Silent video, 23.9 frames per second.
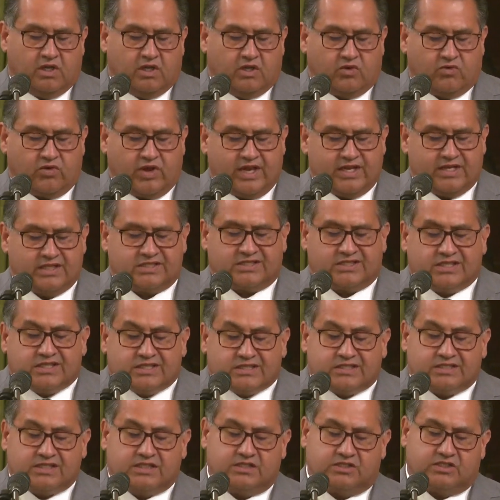granted
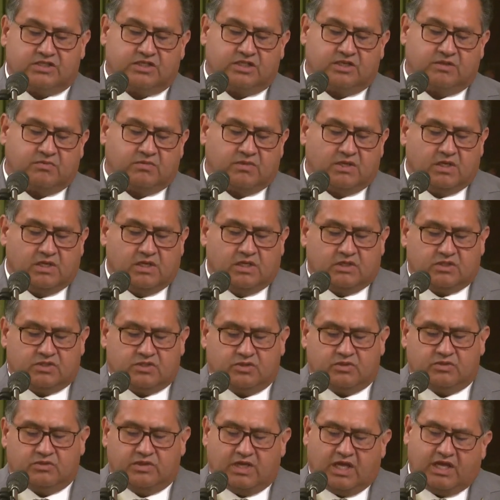citizenship
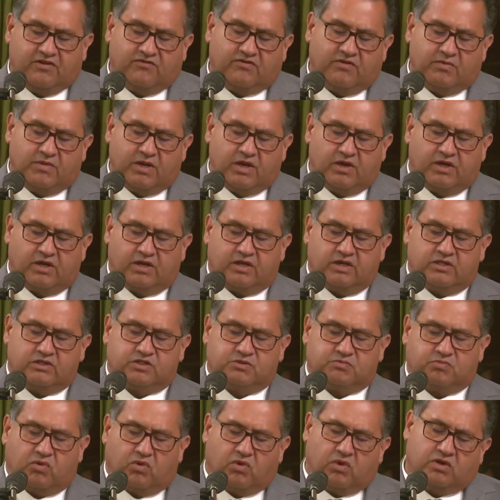to Native Americans
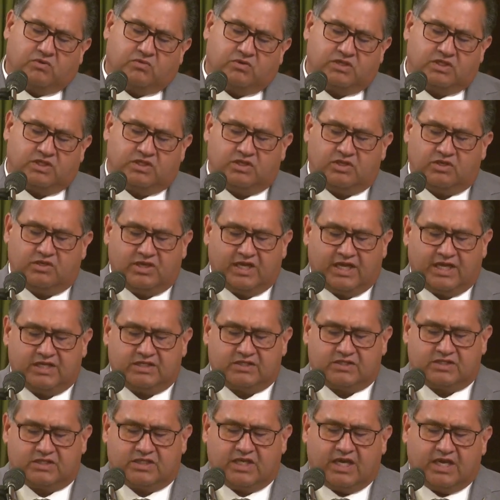born within the United
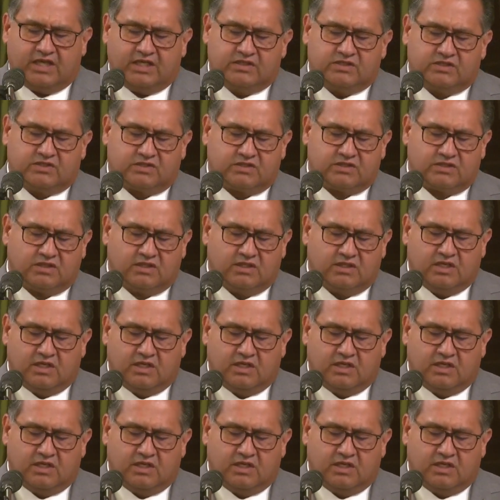States.